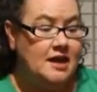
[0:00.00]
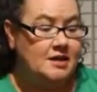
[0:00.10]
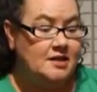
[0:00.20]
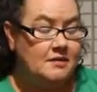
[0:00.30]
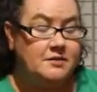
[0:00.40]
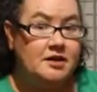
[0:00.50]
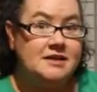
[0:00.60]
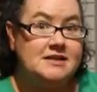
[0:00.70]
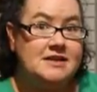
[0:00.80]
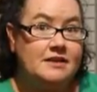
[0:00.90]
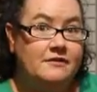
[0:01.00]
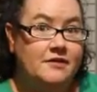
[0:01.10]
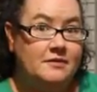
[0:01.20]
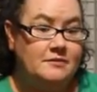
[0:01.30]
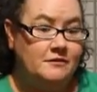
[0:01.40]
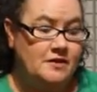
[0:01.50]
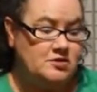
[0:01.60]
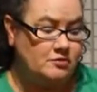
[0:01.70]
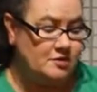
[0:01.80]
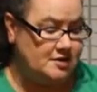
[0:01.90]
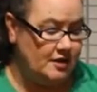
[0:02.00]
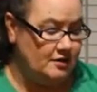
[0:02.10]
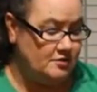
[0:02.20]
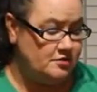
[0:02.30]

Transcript: and then I'm going to give him the visual signal.